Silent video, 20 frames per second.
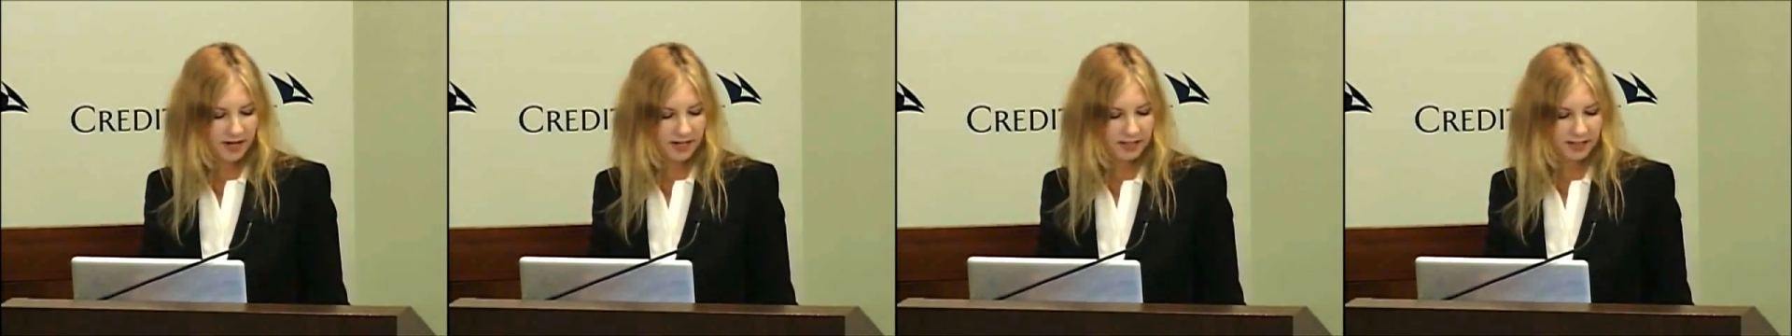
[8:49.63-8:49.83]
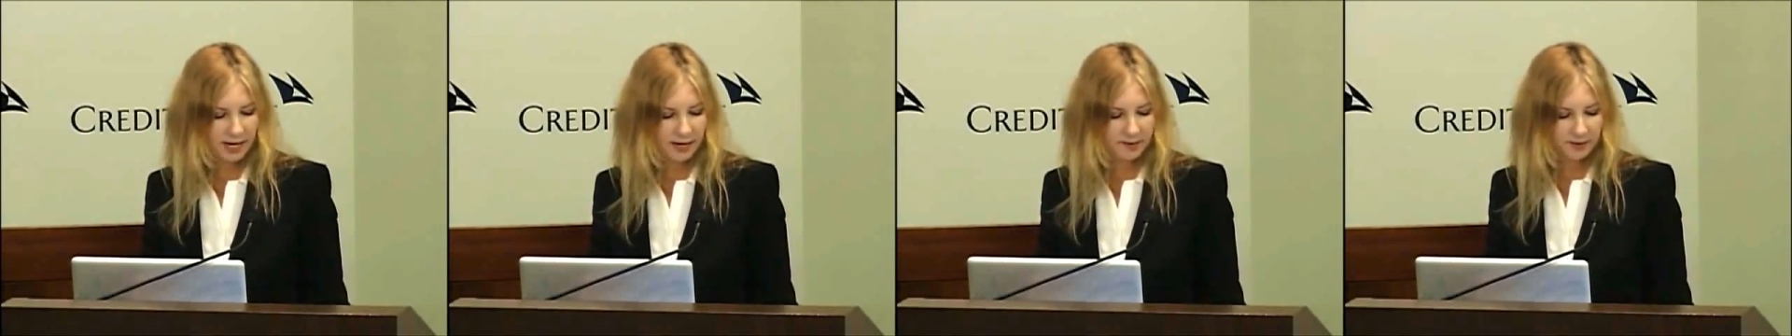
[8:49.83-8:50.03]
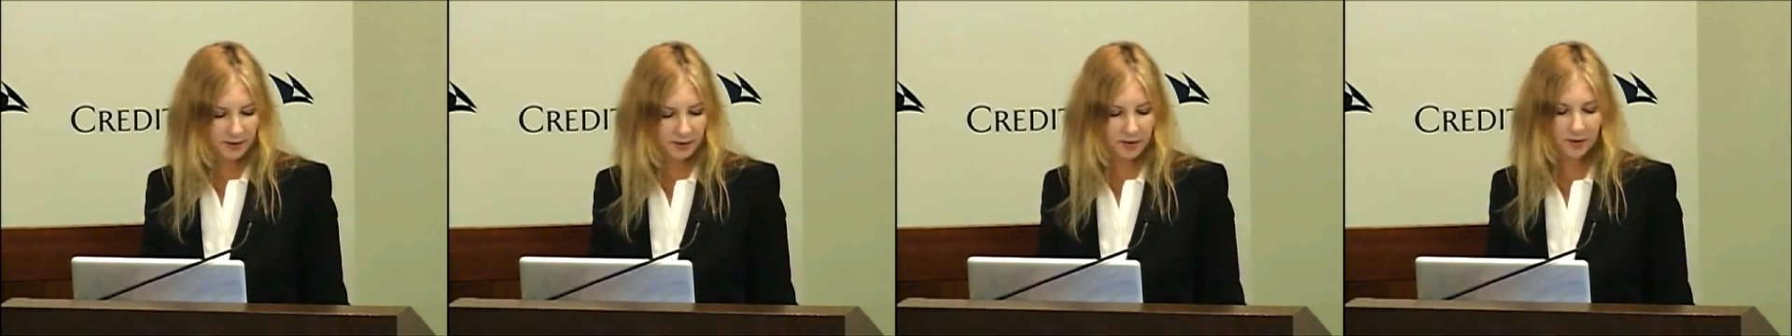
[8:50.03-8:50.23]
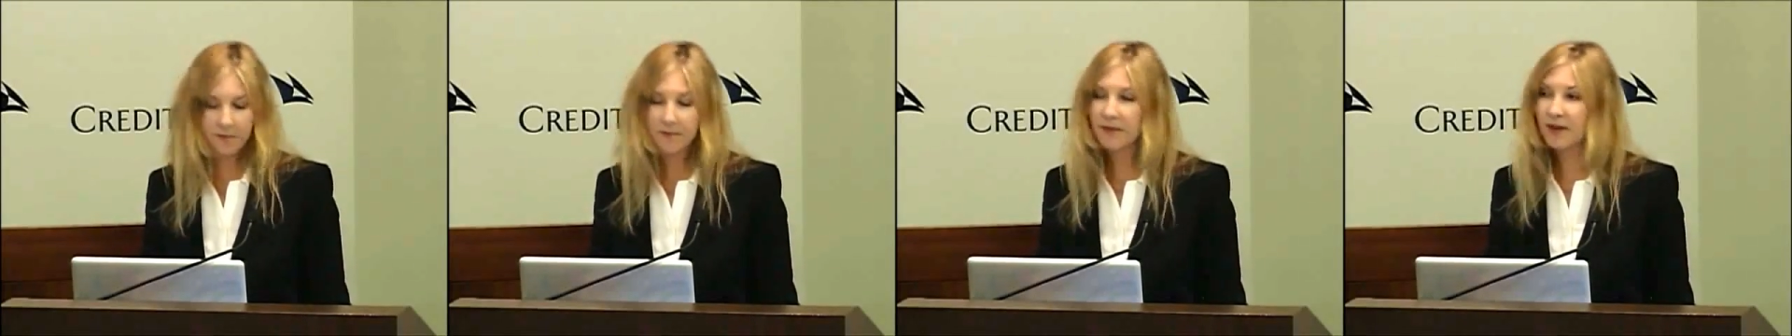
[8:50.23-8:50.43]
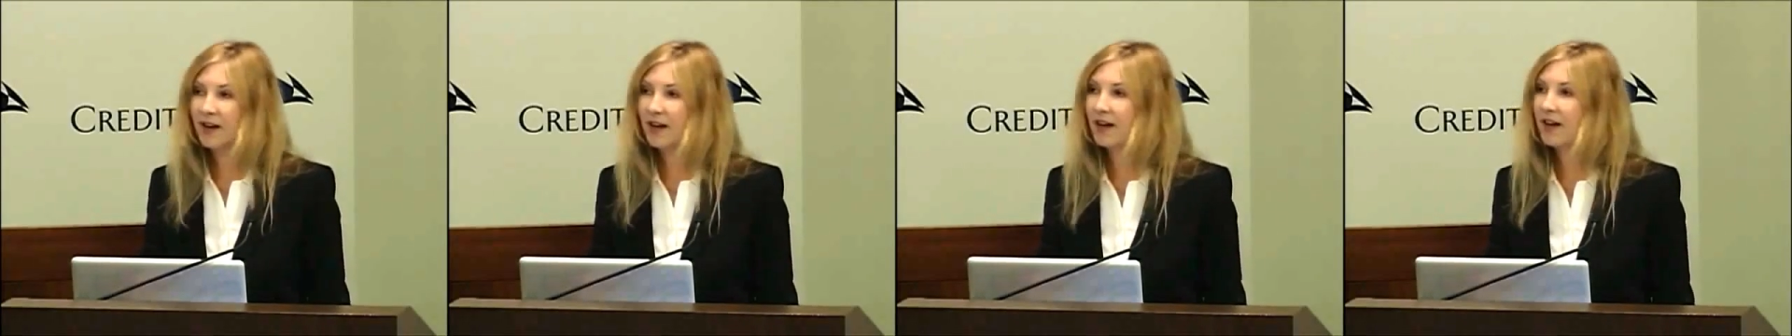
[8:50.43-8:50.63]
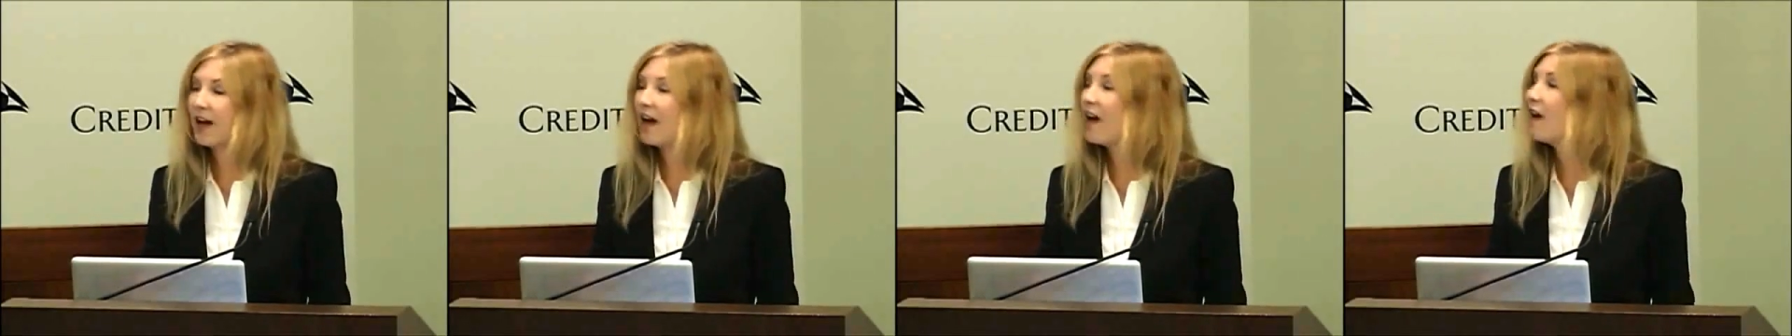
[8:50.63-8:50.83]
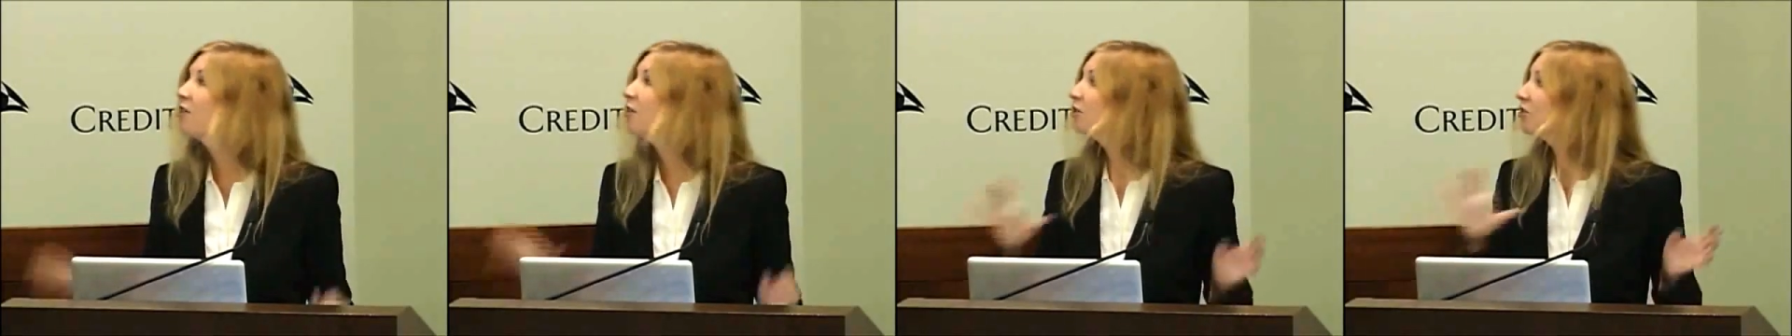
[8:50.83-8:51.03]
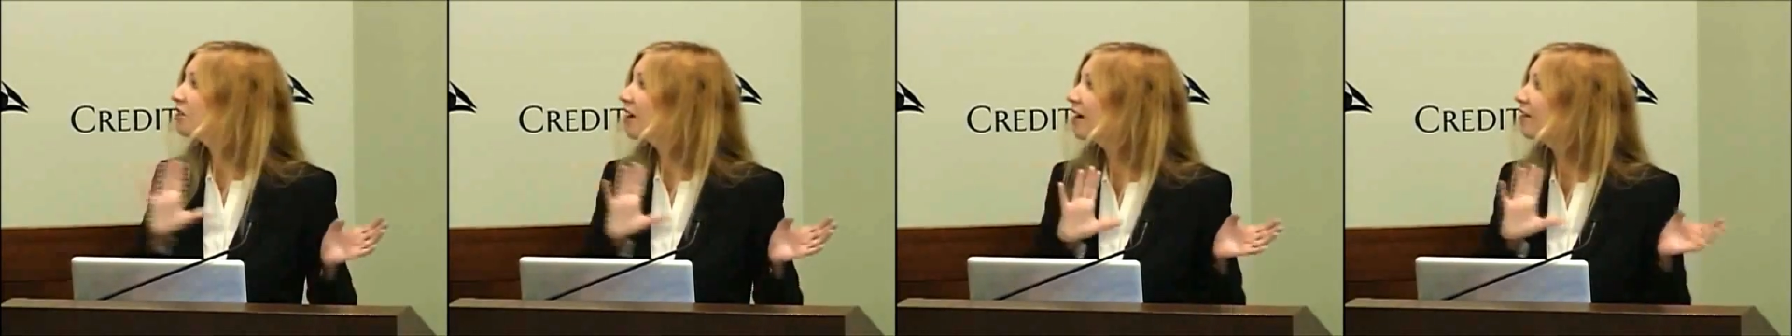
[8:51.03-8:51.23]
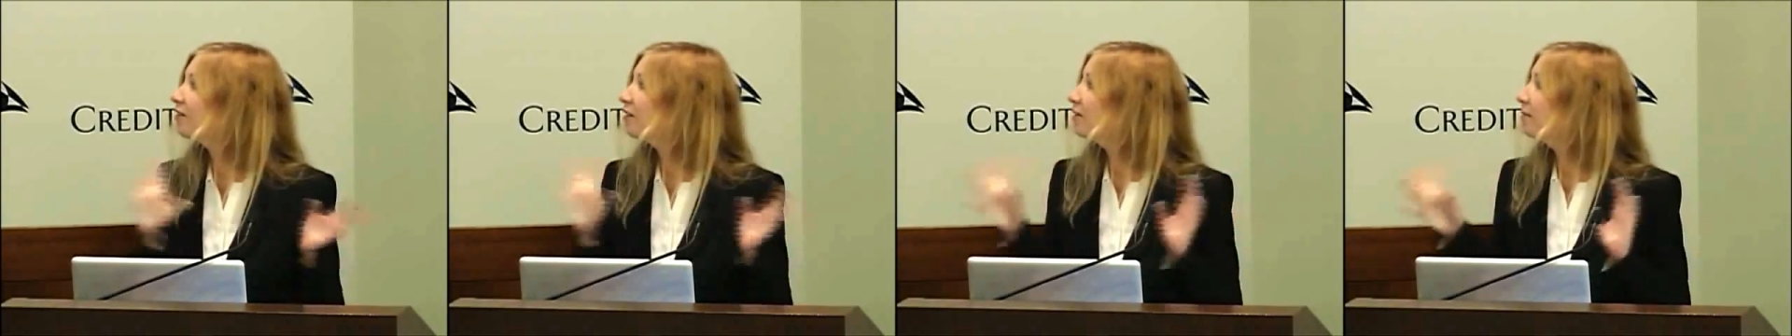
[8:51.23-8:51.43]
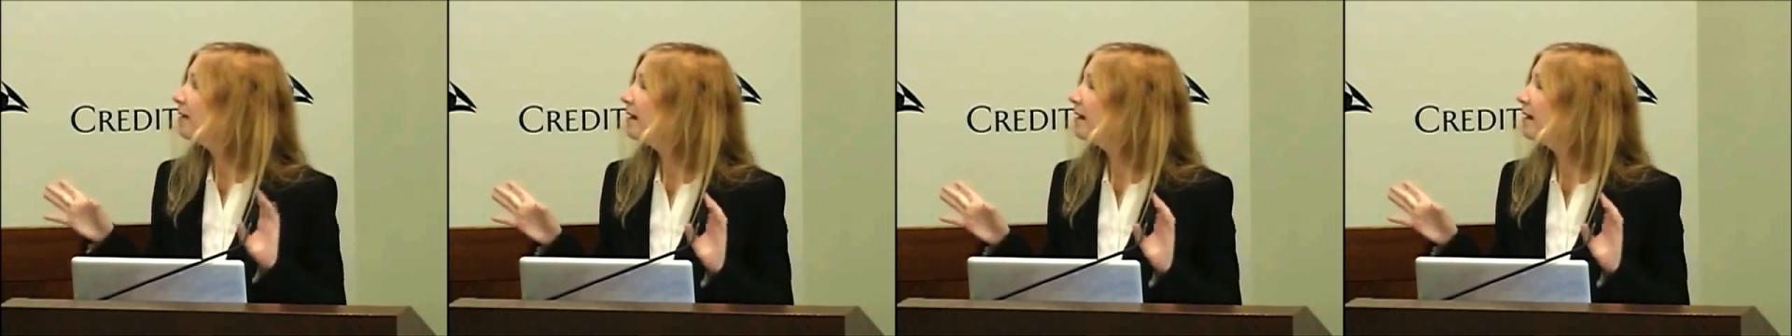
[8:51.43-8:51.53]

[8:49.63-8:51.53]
is able, other software